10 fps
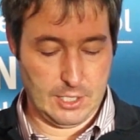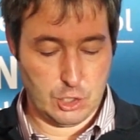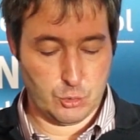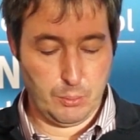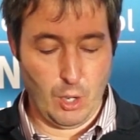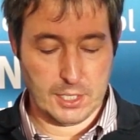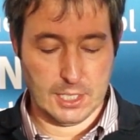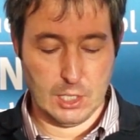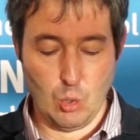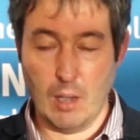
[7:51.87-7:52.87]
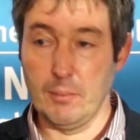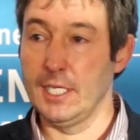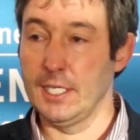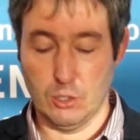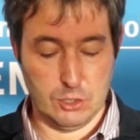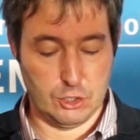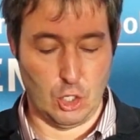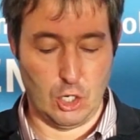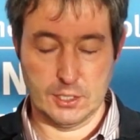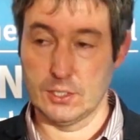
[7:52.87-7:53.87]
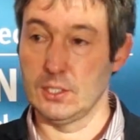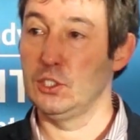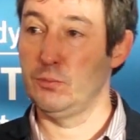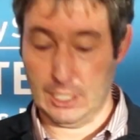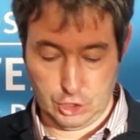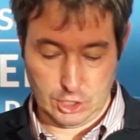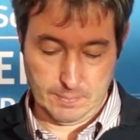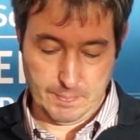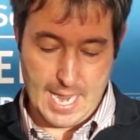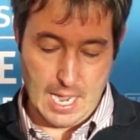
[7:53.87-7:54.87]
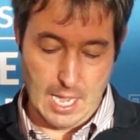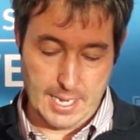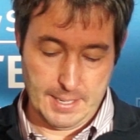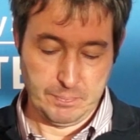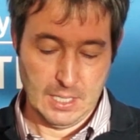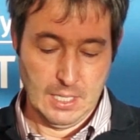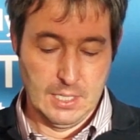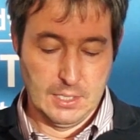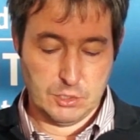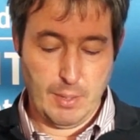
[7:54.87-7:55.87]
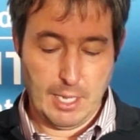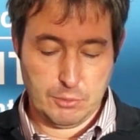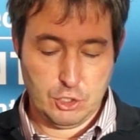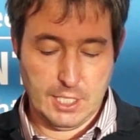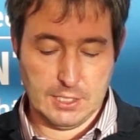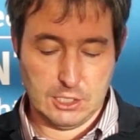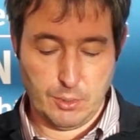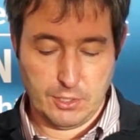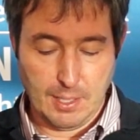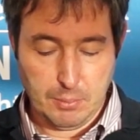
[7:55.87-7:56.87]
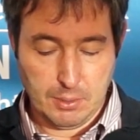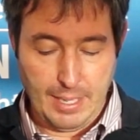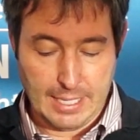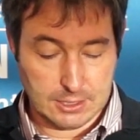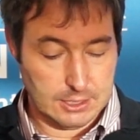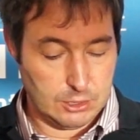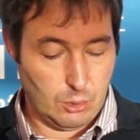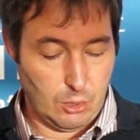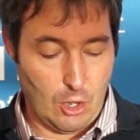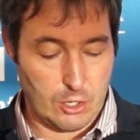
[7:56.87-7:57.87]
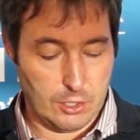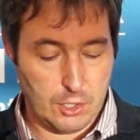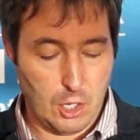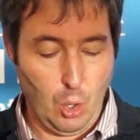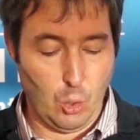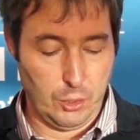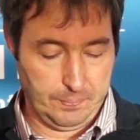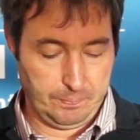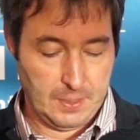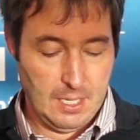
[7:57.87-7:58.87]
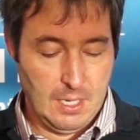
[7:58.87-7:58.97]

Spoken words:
Such reporting normally concerns special AI, smart machines with some capacity to learn on their own.